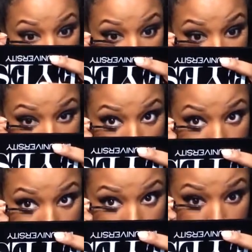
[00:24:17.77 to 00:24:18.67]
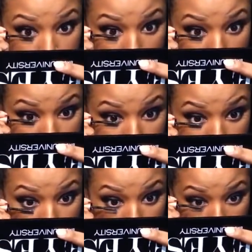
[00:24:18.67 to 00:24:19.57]
just apply it to my lower lash
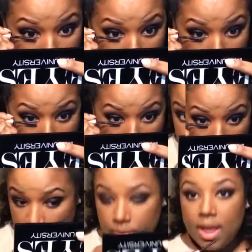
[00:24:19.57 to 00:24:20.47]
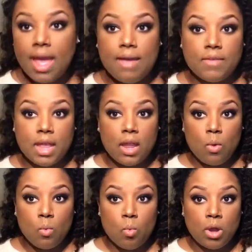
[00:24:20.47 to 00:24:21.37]
line. And then we have a
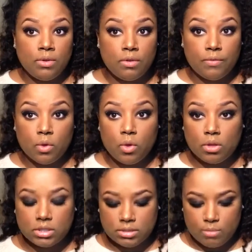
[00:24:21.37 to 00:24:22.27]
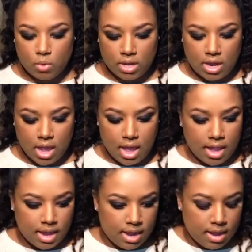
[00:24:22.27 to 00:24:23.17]
wonderful smoky
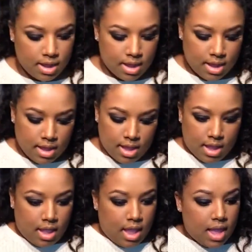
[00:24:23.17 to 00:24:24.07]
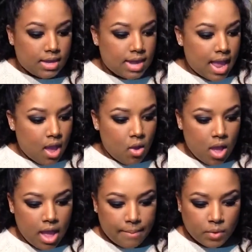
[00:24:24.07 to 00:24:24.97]
eye. And
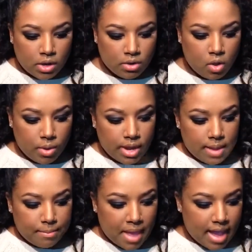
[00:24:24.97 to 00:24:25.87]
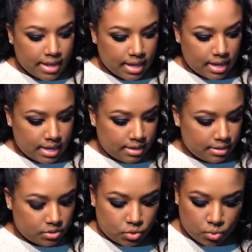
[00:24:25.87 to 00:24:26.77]
now I'm gonna go back
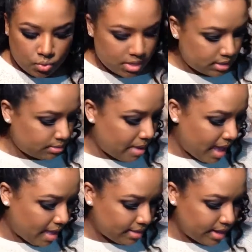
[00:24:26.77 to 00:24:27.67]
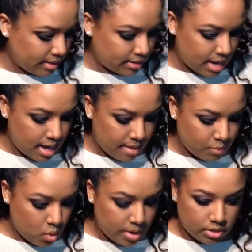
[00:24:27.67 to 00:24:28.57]
in to this palette, and
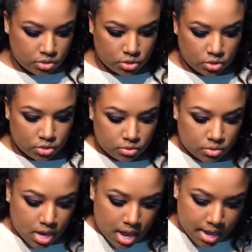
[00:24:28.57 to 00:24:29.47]
I'm going to